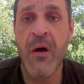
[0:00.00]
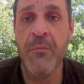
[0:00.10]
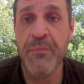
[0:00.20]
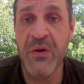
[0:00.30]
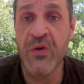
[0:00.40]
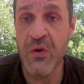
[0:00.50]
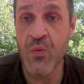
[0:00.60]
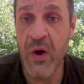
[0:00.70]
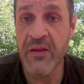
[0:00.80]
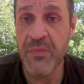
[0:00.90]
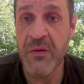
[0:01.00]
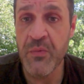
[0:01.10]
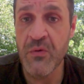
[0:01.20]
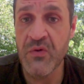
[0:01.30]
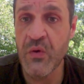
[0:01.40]
a billion white
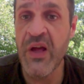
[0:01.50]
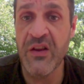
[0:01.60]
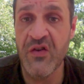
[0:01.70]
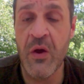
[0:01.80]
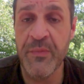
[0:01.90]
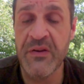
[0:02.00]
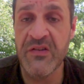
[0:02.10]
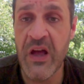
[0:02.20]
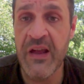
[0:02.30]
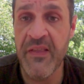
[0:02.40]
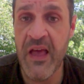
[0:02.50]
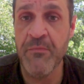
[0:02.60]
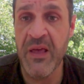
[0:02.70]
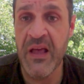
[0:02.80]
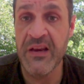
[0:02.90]
people do not jump inside that
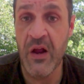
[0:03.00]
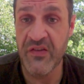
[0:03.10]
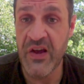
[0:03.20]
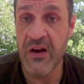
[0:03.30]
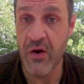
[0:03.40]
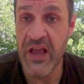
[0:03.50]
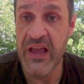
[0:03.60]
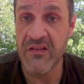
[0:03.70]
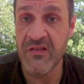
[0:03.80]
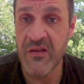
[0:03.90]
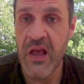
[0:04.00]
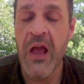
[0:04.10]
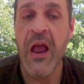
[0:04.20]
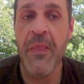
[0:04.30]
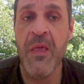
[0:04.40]
man and inside our heads
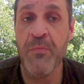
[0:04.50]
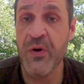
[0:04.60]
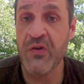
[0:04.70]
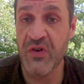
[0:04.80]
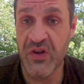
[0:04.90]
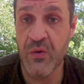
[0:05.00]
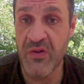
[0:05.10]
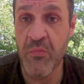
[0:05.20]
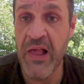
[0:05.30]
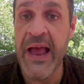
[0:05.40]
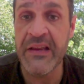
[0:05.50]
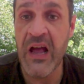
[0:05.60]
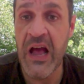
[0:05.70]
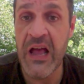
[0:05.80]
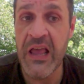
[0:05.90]
and then persecute the black
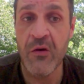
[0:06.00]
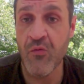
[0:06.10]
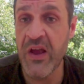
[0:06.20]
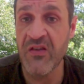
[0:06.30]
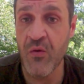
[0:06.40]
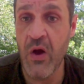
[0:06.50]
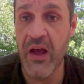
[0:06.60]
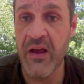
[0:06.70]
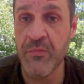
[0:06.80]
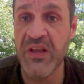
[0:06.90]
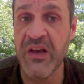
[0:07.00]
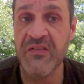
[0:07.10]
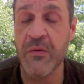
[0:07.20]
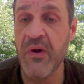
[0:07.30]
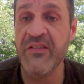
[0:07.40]
guy in race riot
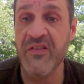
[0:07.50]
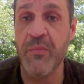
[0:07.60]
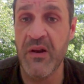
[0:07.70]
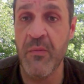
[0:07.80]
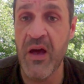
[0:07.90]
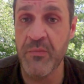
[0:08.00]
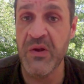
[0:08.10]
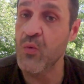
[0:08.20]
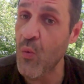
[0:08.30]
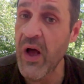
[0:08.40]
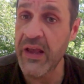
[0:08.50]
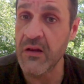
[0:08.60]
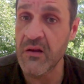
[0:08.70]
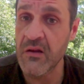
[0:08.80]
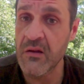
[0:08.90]
because it must have been about being white.
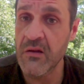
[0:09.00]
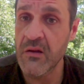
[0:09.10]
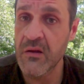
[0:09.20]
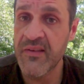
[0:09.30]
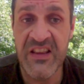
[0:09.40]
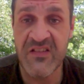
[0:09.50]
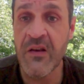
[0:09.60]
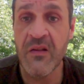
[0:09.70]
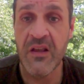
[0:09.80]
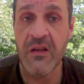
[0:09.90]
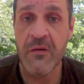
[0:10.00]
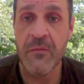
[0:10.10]
That's silly.